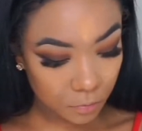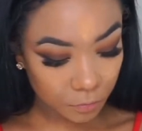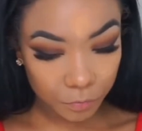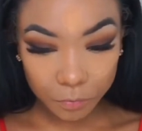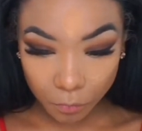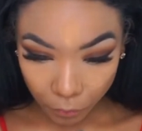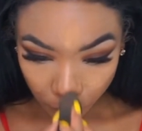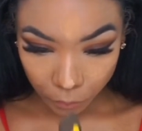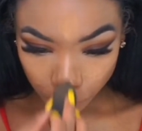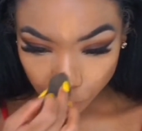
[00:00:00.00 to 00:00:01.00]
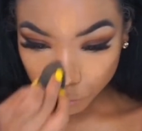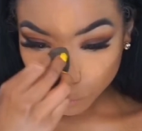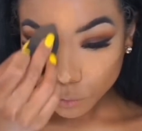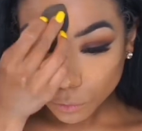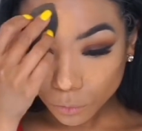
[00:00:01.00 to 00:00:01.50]
So I am
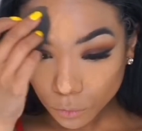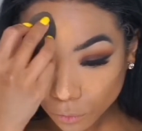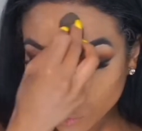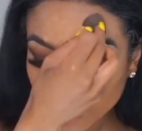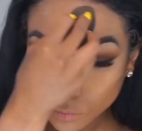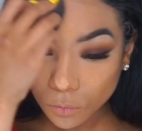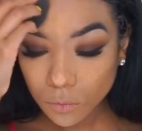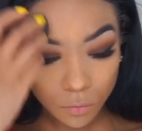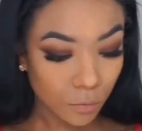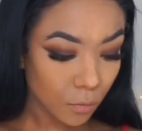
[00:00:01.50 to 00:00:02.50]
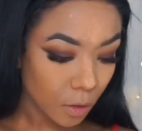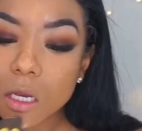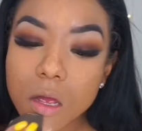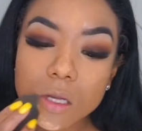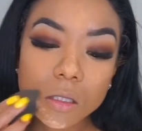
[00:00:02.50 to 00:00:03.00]
taking the
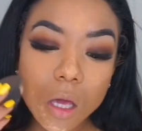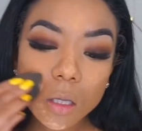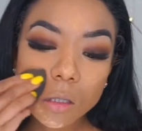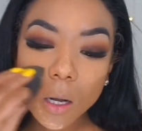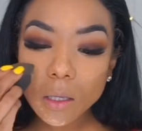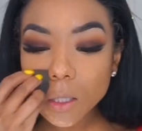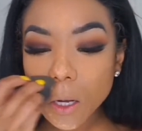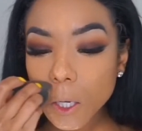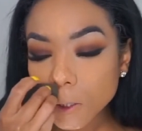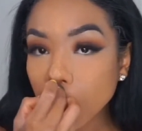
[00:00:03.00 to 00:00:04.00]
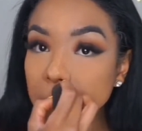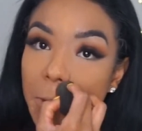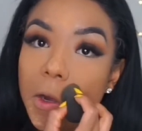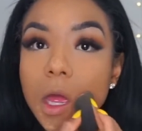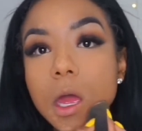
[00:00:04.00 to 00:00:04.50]
Maybelline Fit Me powder and
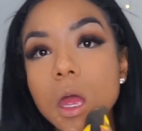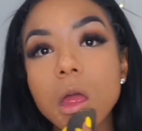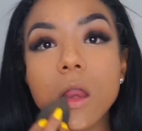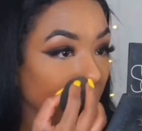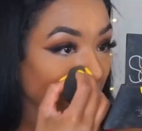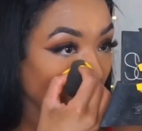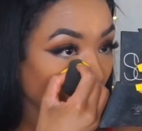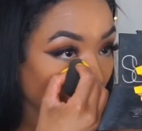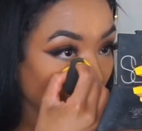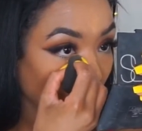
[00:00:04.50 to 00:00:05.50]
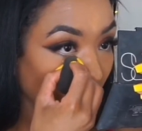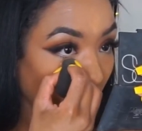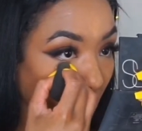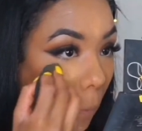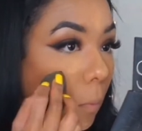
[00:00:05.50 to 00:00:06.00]
we are setting
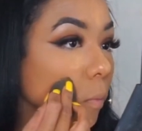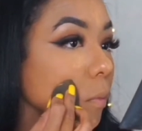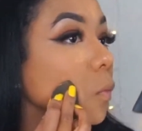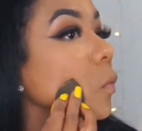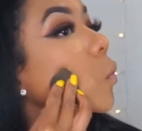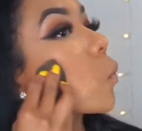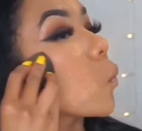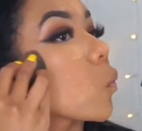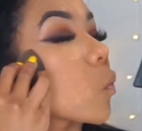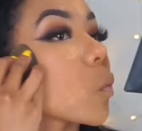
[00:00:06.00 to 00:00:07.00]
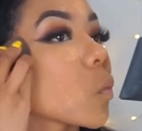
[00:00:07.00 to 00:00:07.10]
our face.